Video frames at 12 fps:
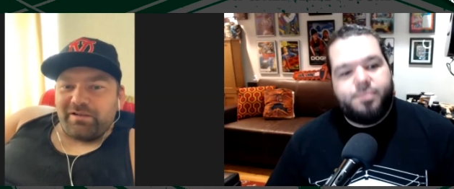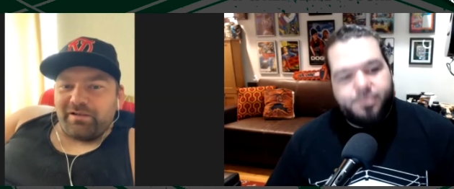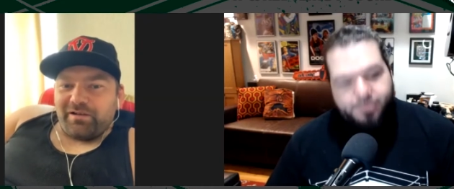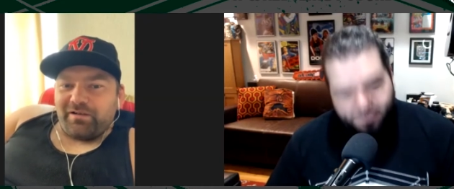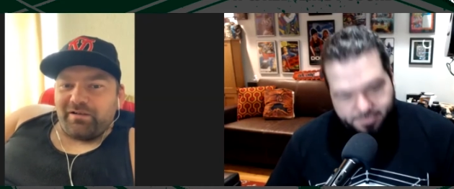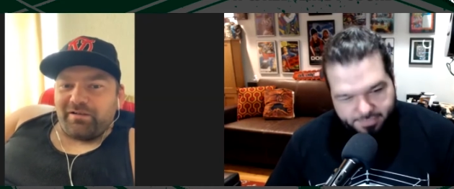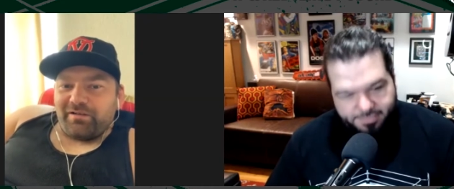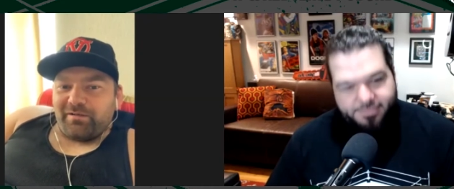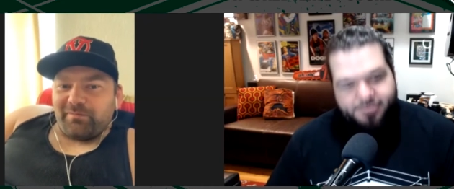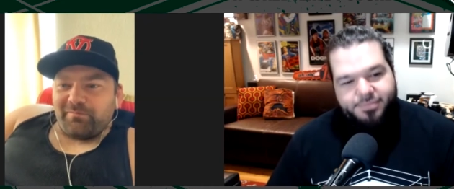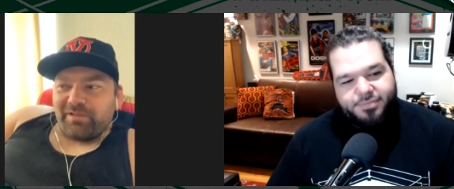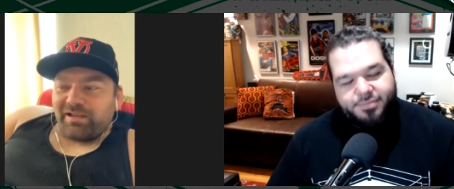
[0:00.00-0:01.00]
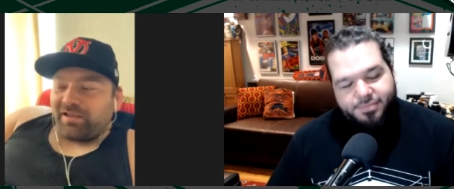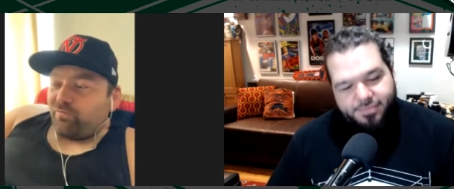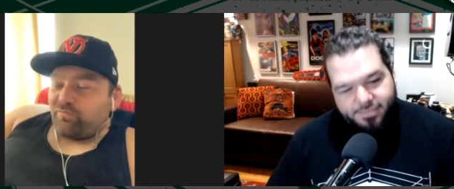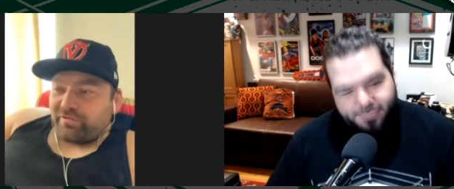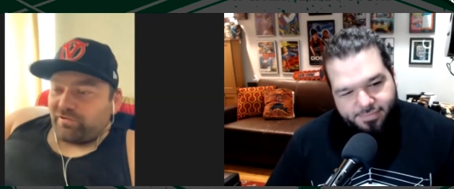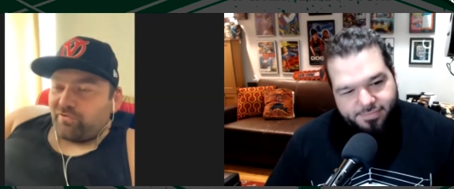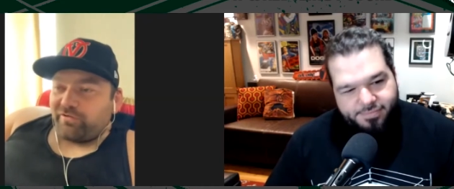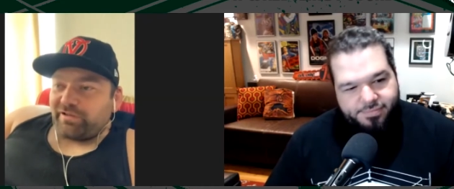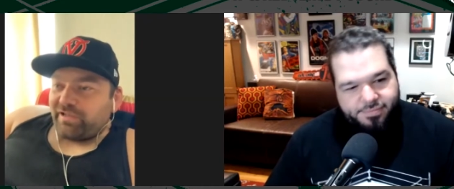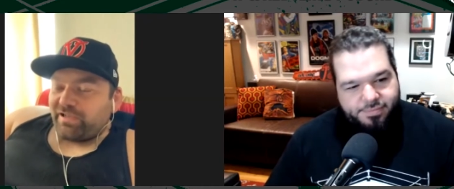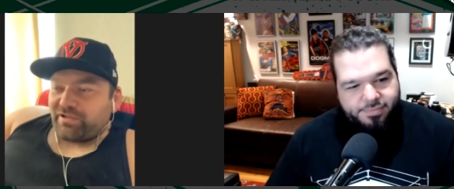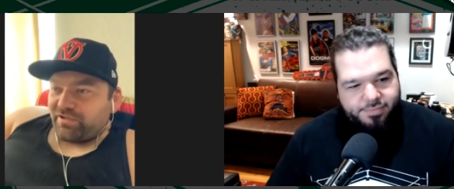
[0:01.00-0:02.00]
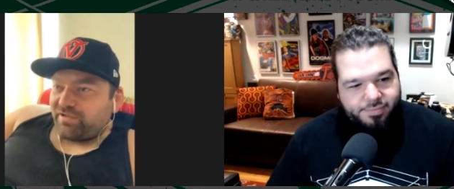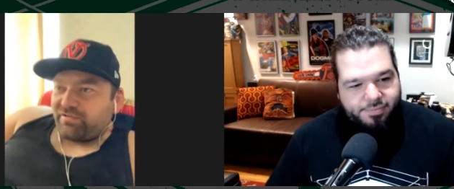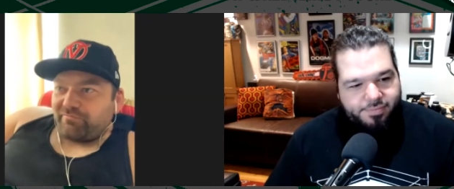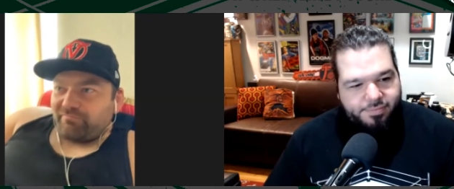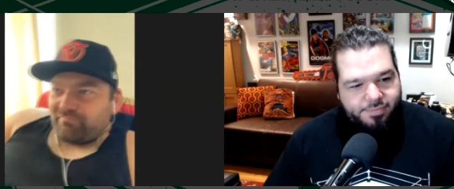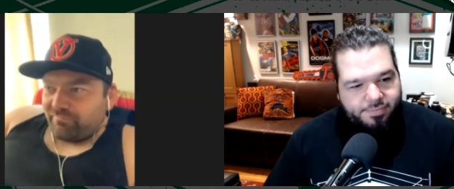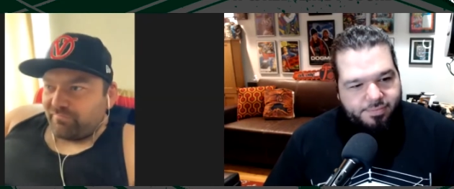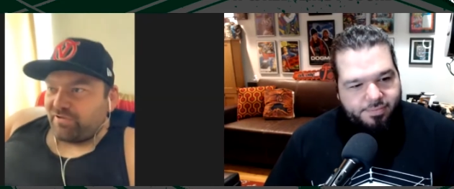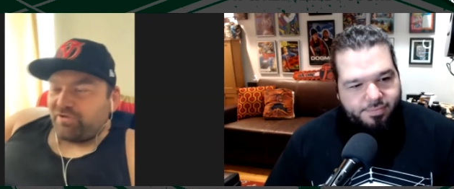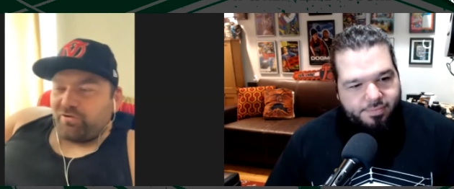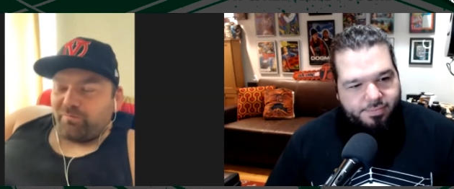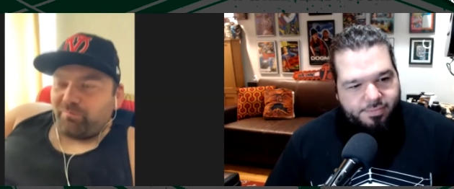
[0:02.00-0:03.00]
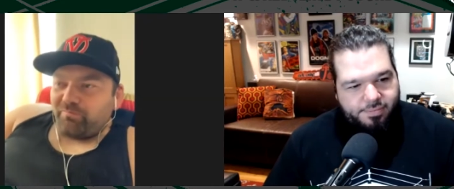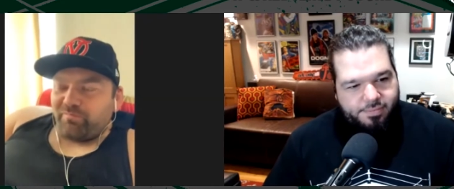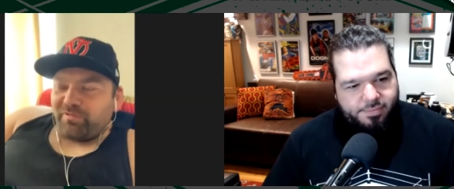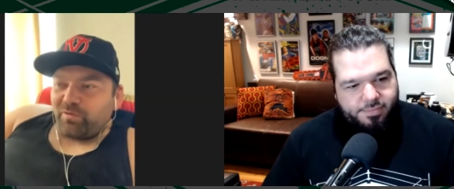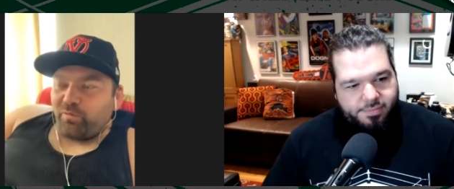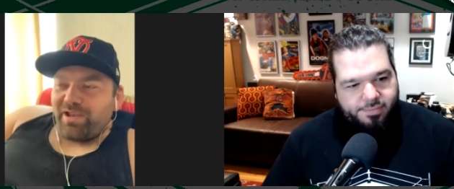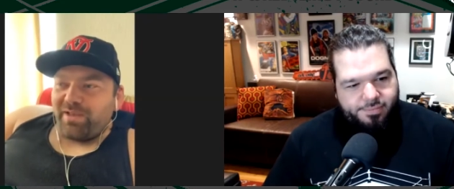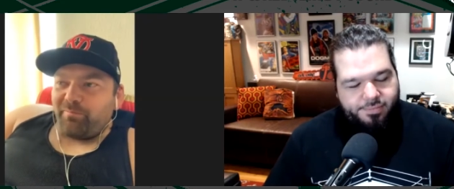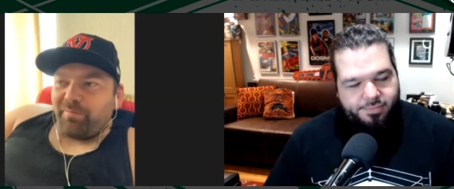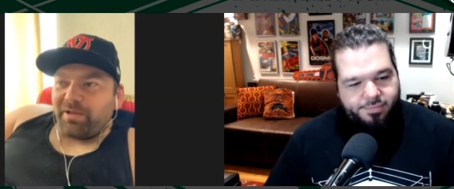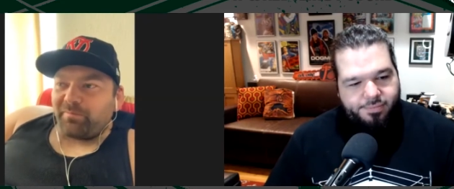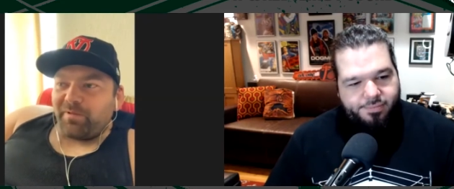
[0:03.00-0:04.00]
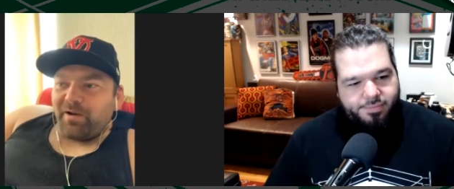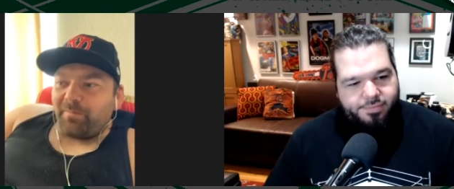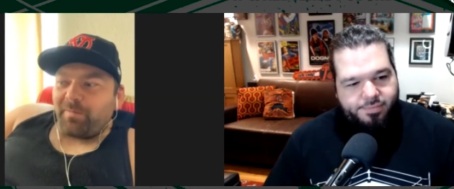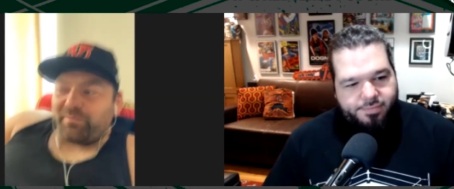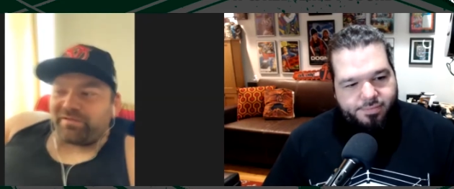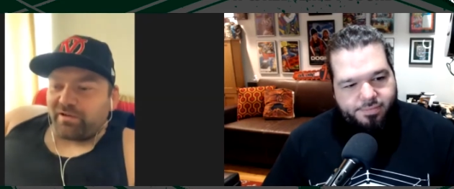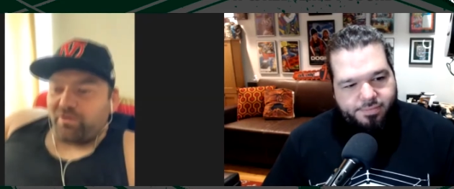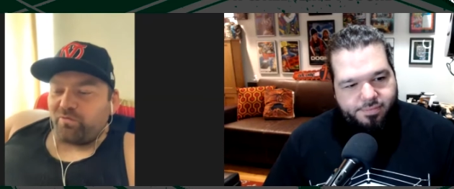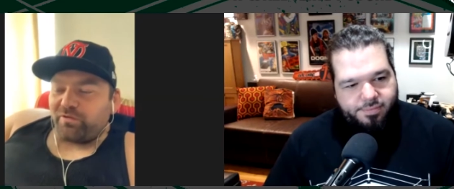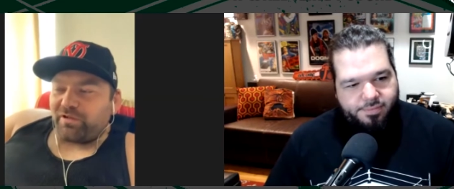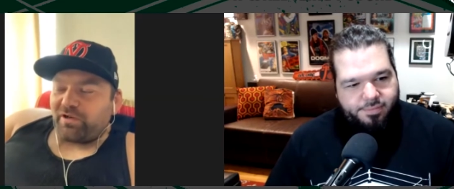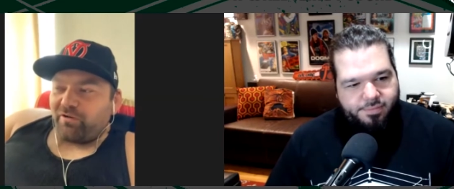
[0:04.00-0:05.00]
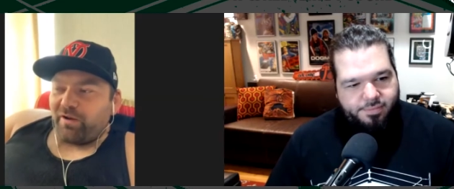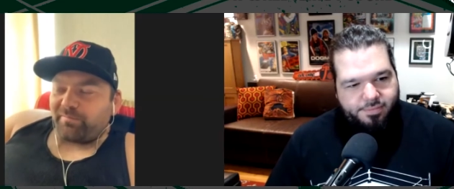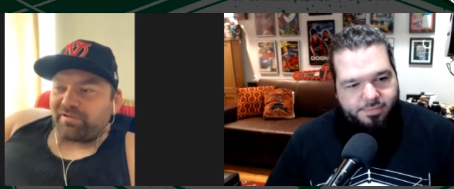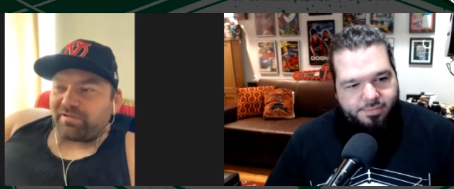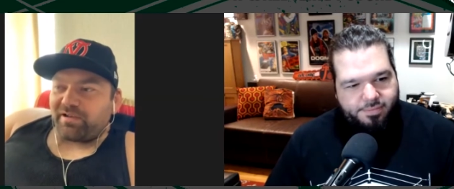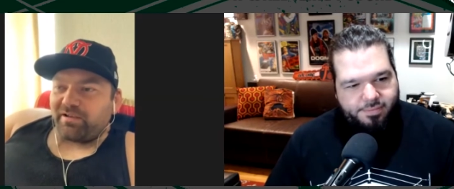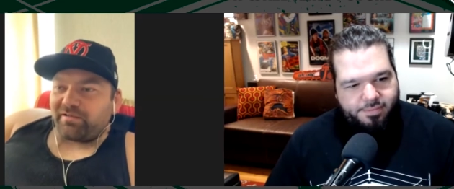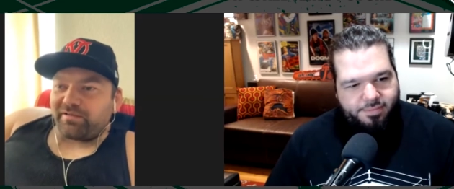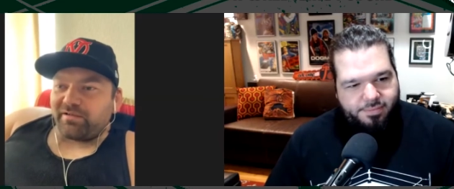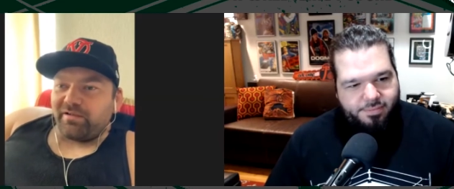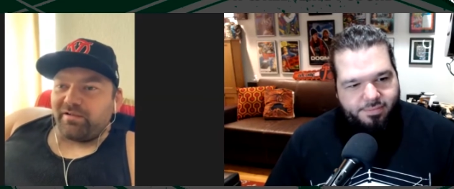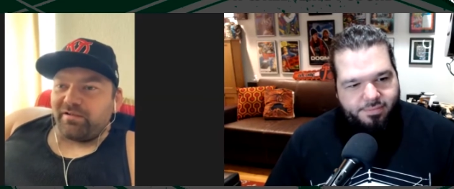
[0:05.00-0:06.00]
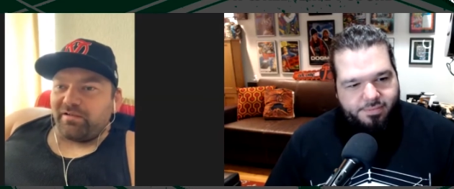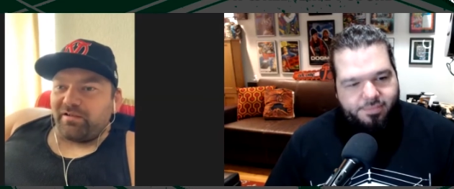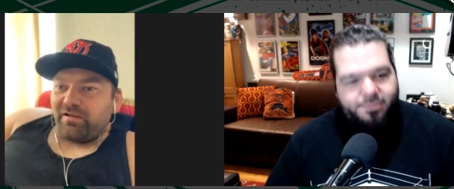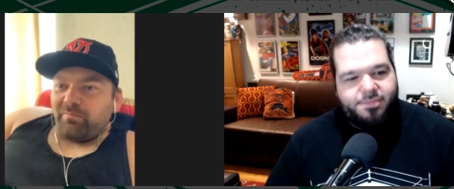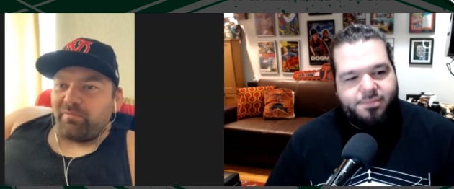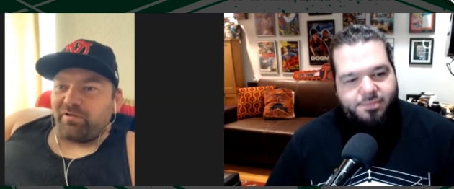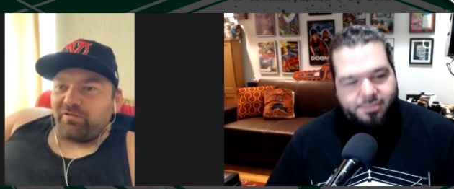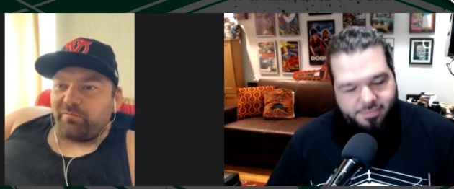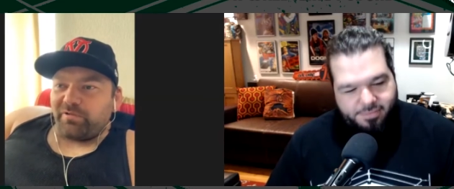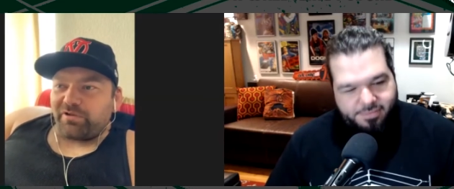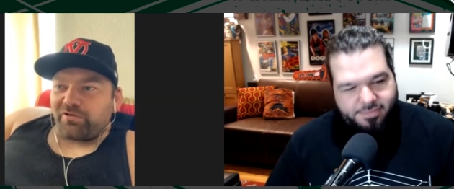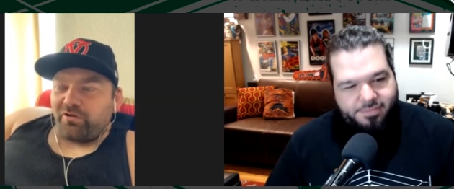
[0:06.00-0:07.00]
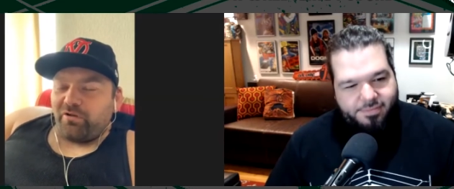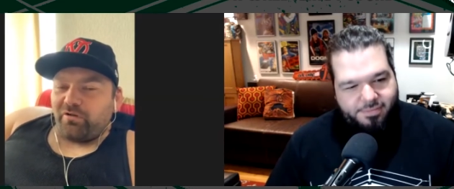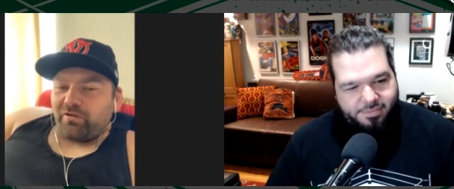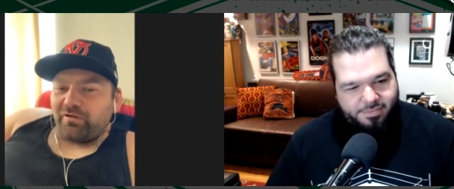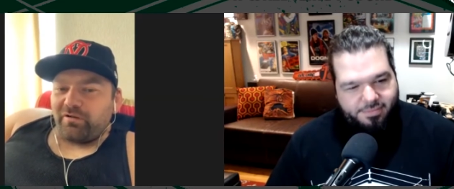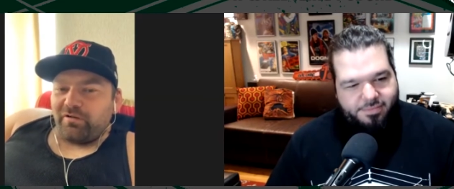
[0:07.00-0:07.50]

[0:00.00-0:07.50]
Speaker 1: Um, like he was literally like just you know the way he picked me up, I was like, holy crap, this guy's unbelievably strong.